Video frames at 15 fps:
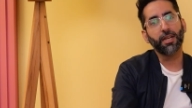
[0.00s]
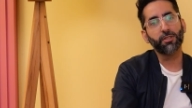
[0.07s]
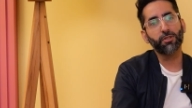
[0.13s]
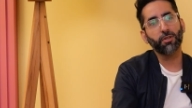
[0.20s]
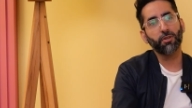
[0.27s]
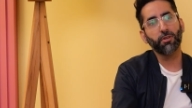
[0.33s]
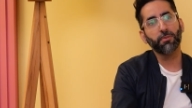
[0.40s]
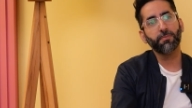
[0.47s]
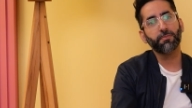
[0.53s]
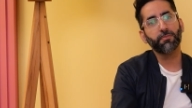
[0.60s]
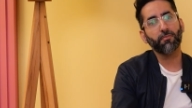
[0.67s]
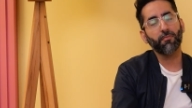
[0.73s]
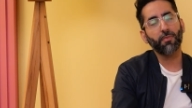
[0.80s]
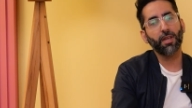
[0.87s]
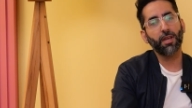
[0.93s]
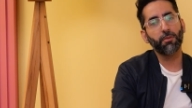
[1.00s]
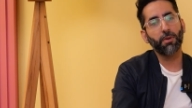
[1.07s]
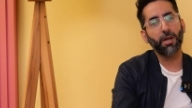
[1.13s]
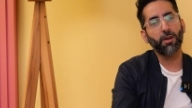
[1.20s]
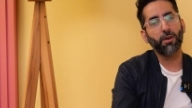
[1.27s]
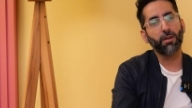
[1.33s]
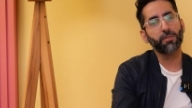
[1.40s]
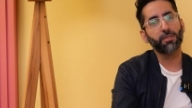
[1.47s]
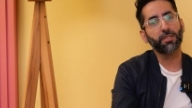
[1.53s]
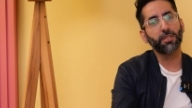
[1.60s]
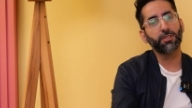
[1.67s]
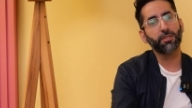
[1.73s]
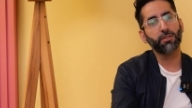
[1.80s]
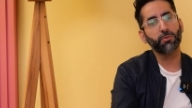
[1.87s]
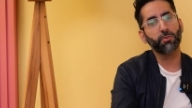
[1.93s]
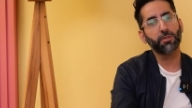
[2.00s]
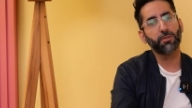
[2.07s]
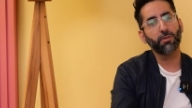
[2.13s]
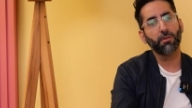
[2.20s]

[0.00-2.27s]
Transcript: And so in my conversations with